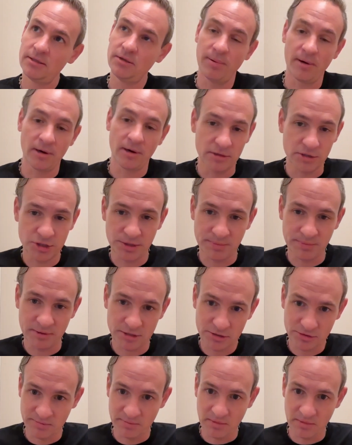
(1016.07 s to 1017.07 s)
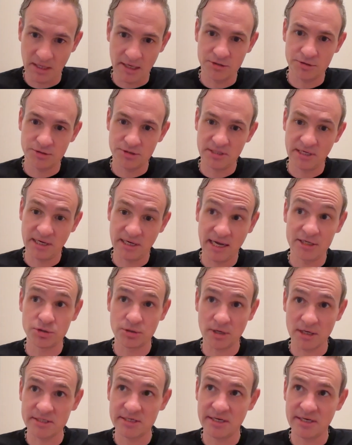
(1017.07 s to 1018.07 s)
partnership extremely interesting. I
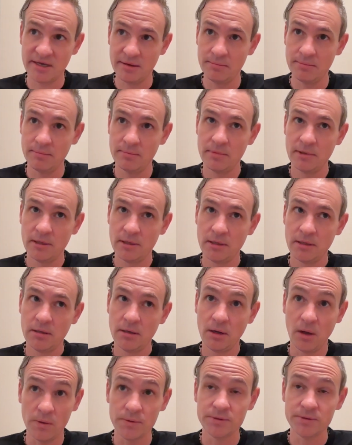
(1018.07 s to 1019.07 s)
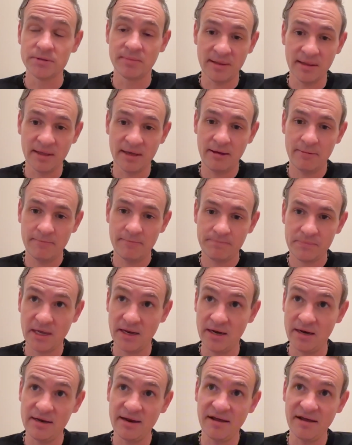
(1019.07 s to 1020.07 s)
trust him ultimately
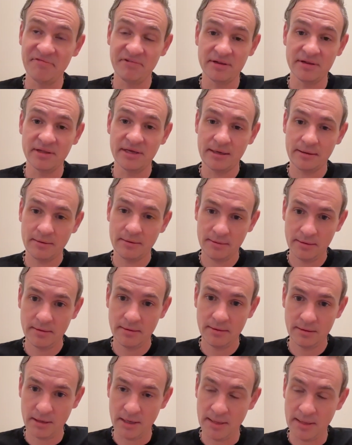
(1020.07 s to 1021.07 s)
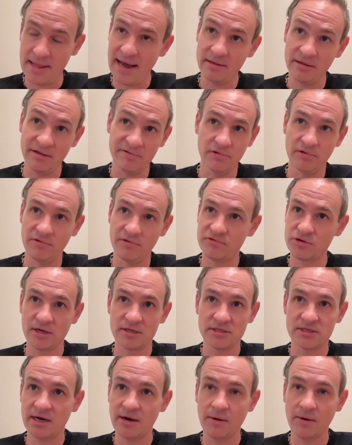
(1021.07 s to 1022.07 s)
and indefinitely. And that level of
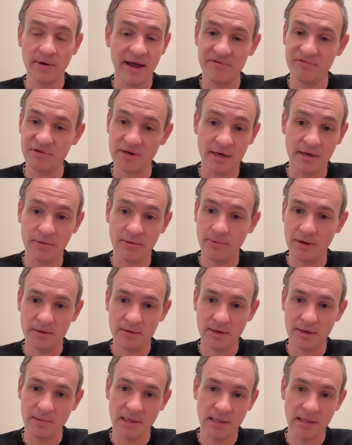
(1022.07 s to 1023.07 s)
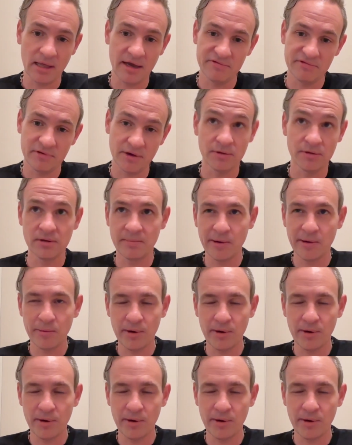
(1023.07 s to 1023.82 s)
trust I don't have in anyone in my life other than my